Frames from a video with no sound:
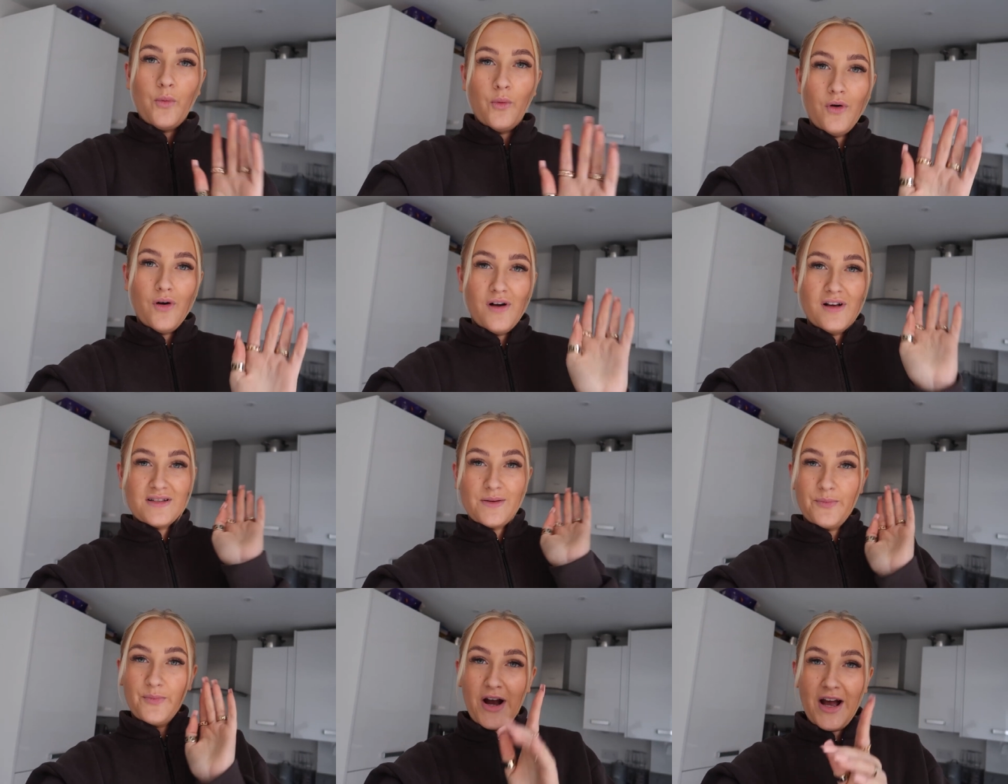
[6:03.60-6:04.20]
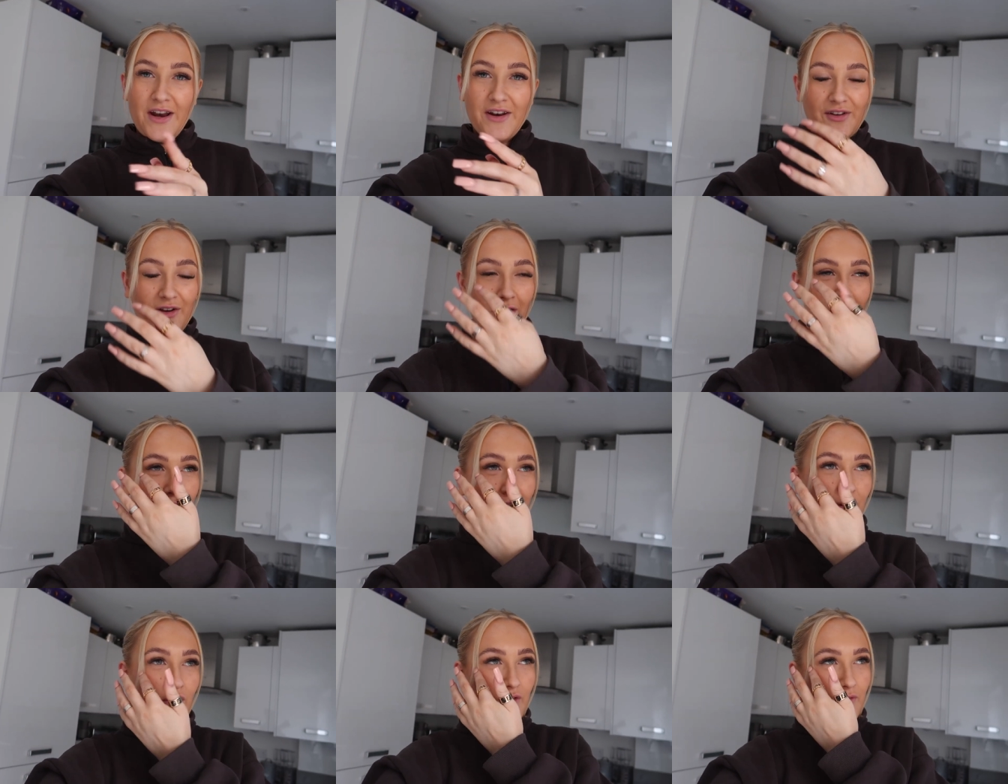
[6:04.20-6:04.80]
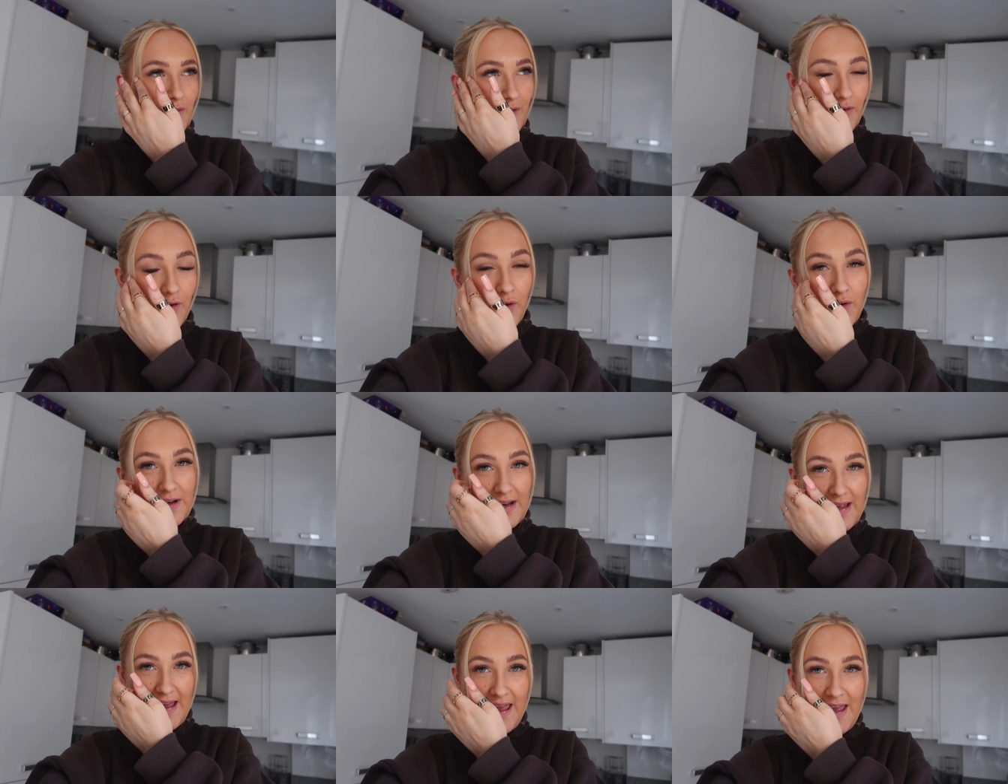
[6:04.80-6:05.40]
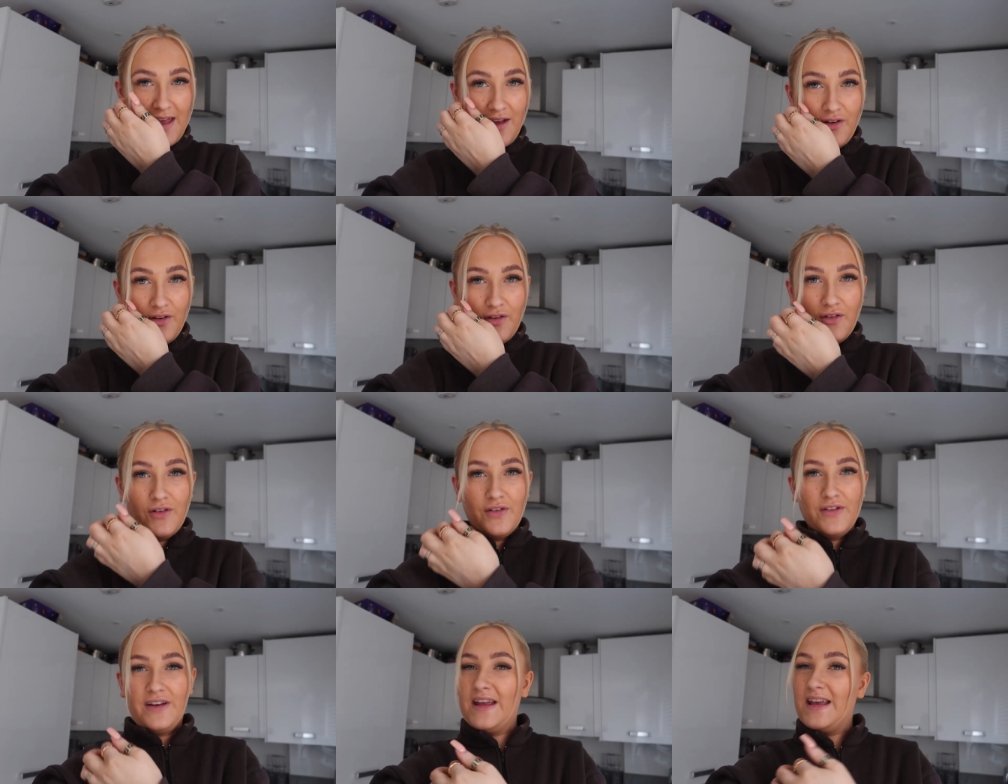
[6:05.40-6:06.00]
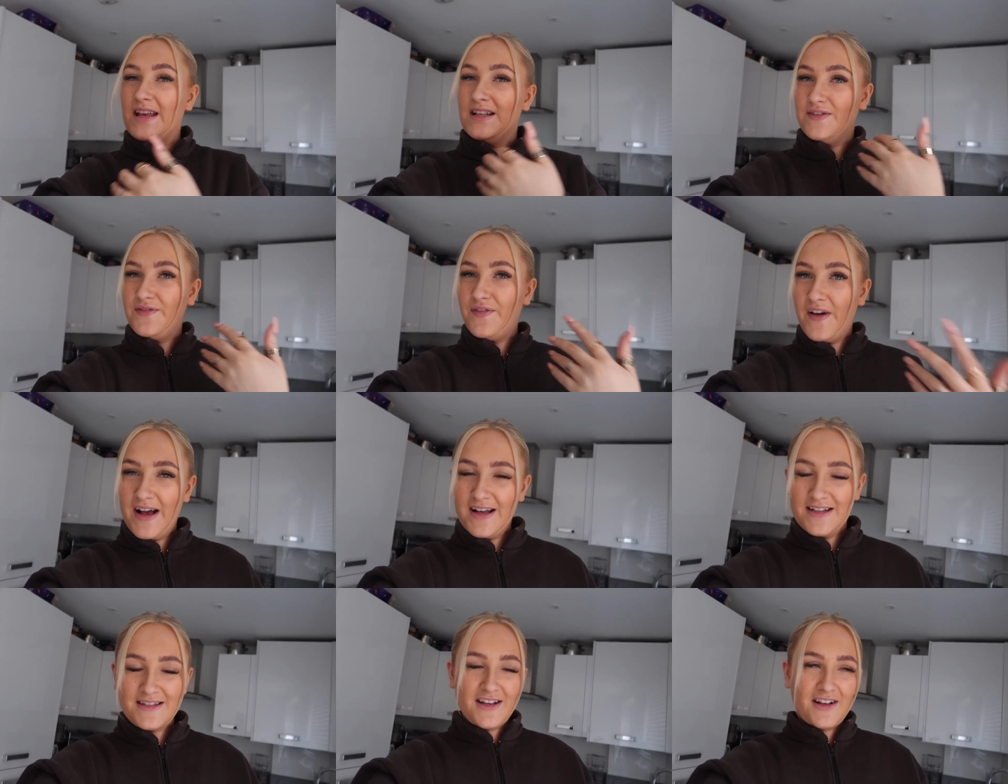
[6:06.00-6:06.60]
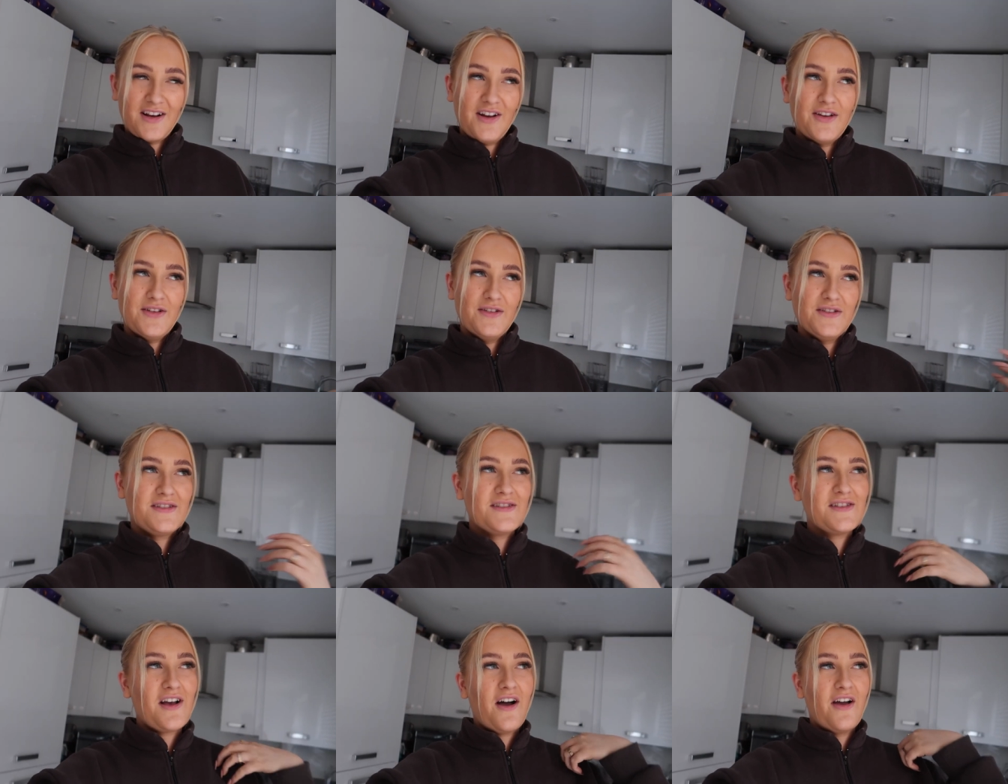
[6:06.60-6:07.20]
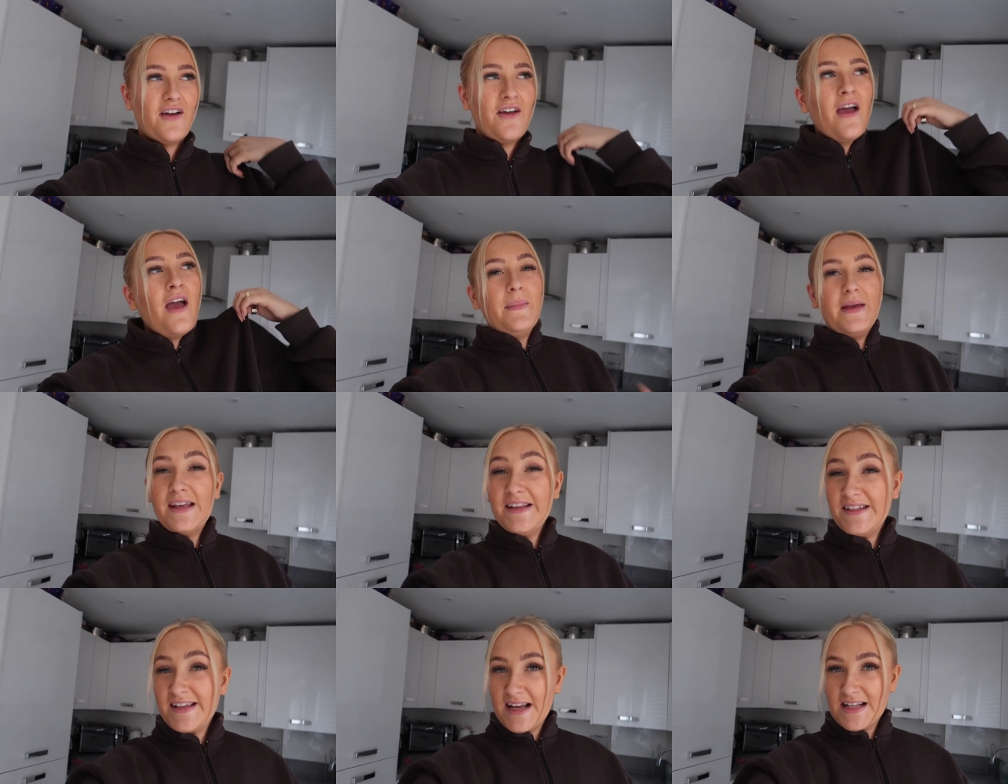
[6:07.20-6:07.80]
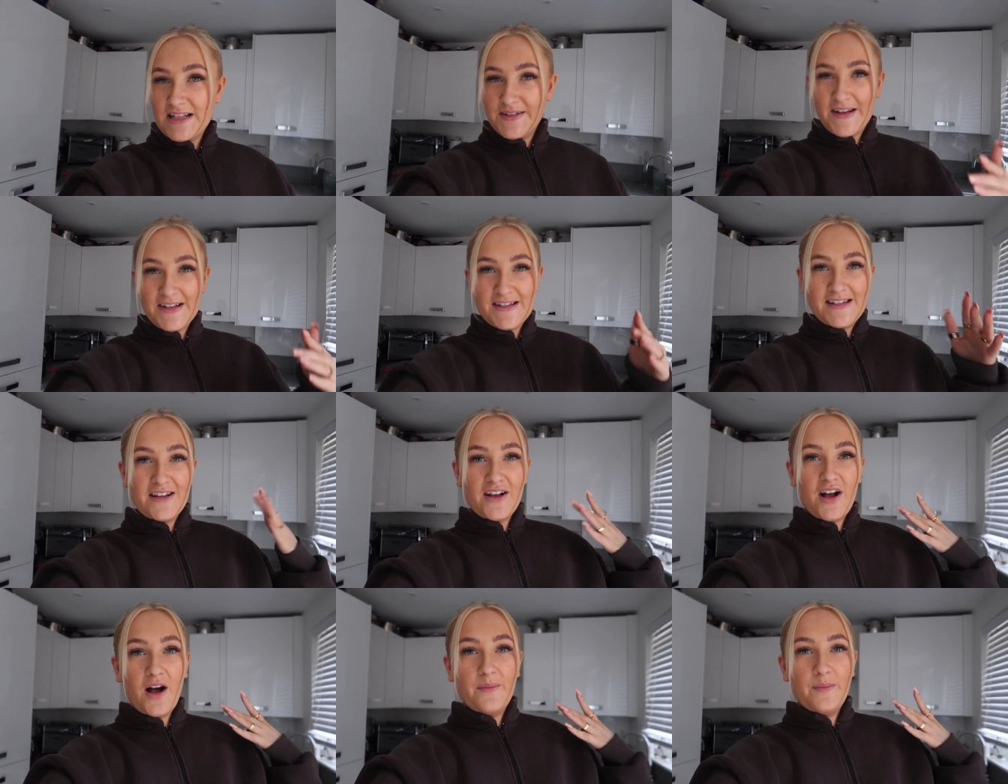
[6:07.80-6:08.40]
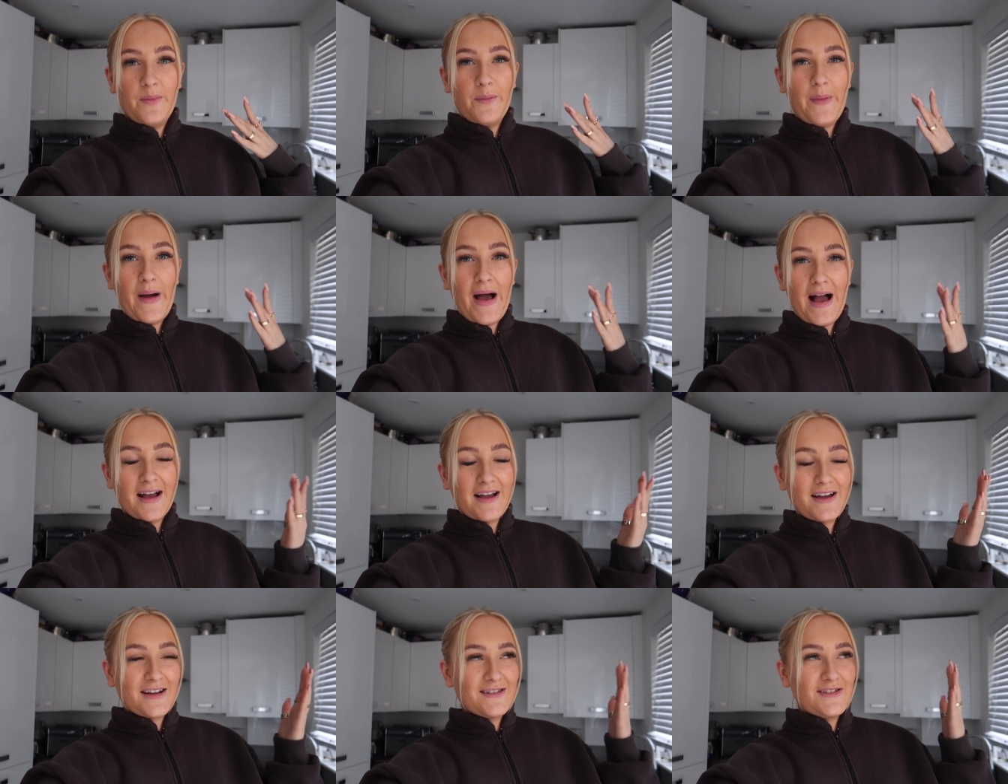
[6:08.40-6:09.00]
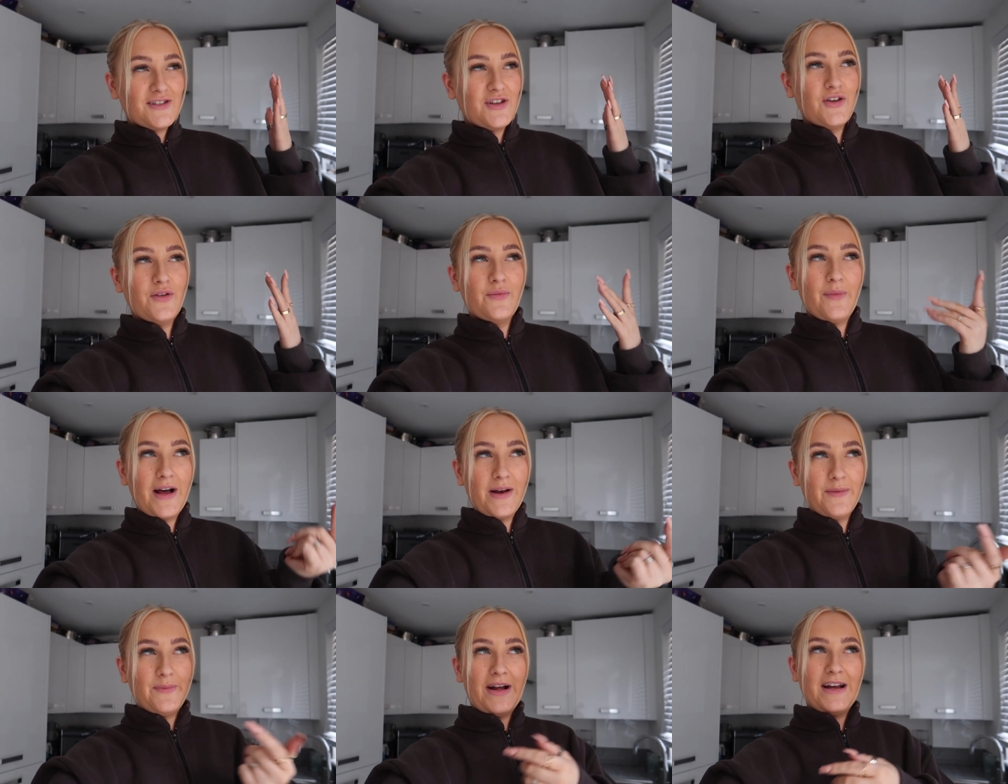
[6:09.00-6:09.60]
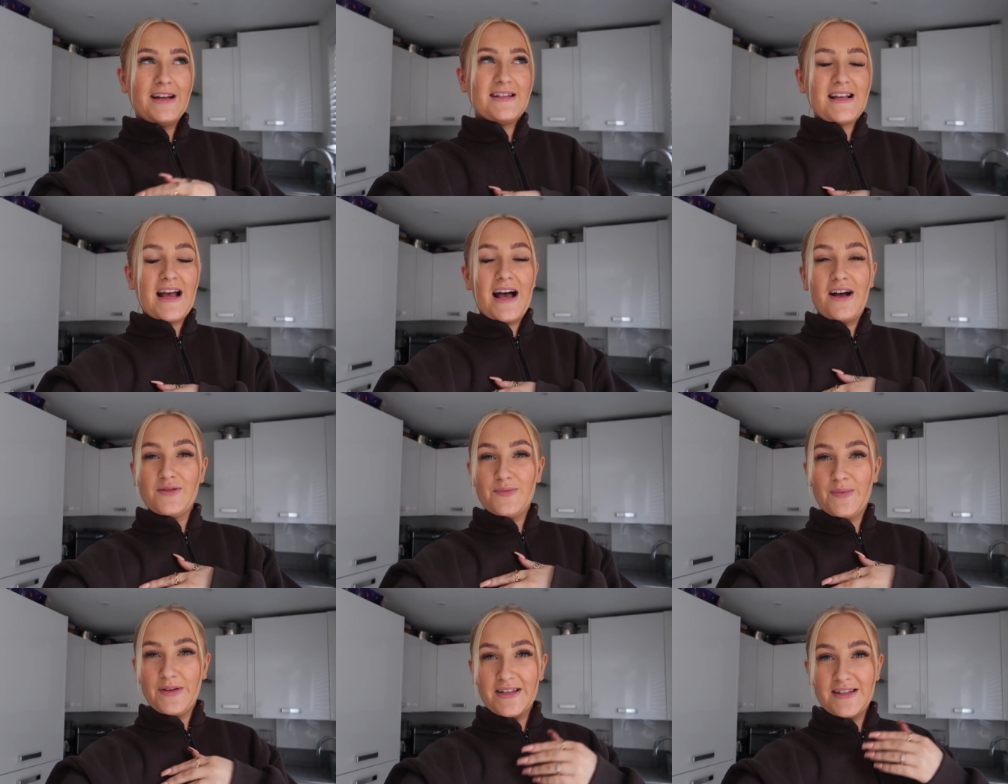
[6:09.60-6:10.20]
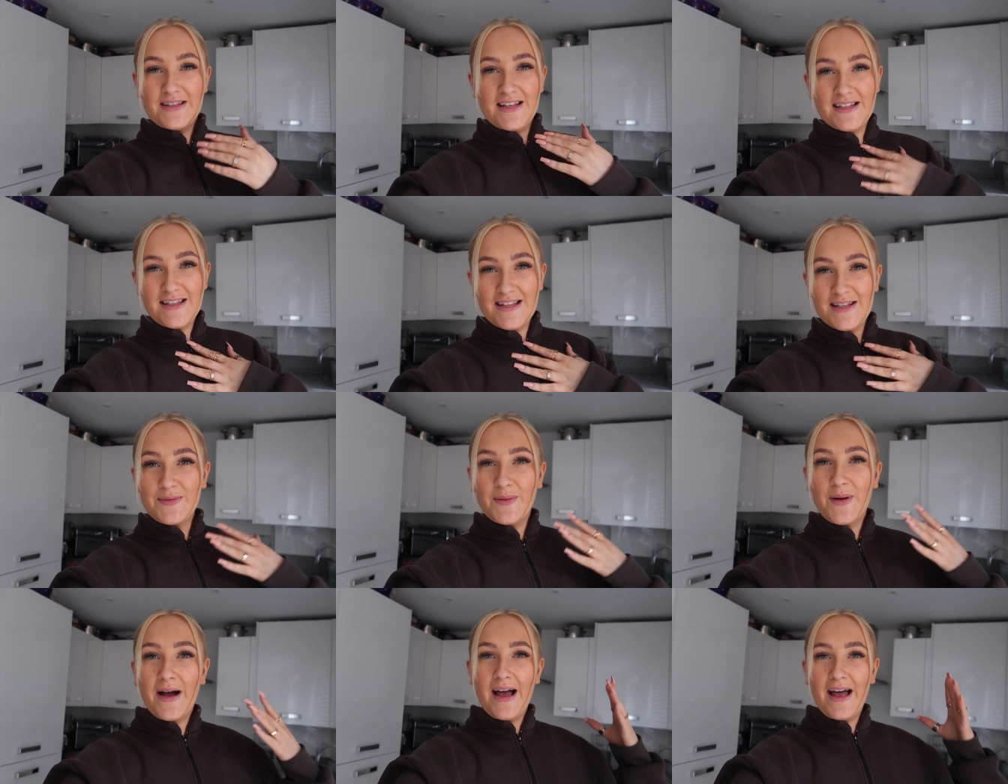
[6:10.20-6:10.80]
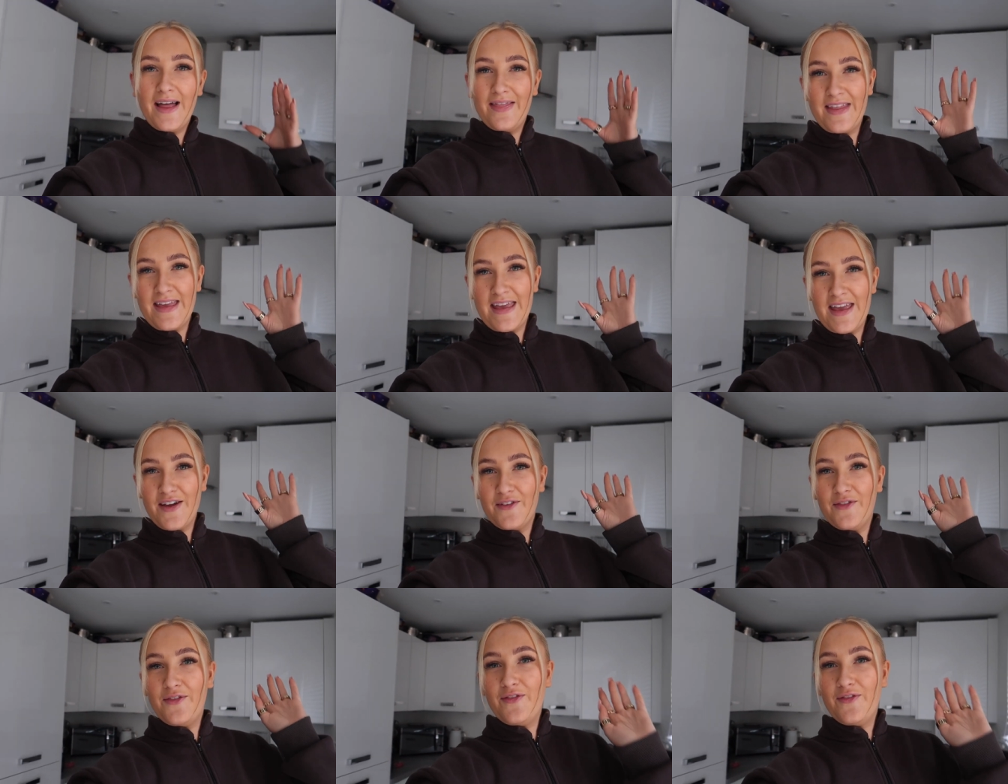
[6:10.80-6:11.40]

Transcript: was Brandon going off with Holly on his first clue. So me and Jess have actually come back to mine and Brandon's house because this is where the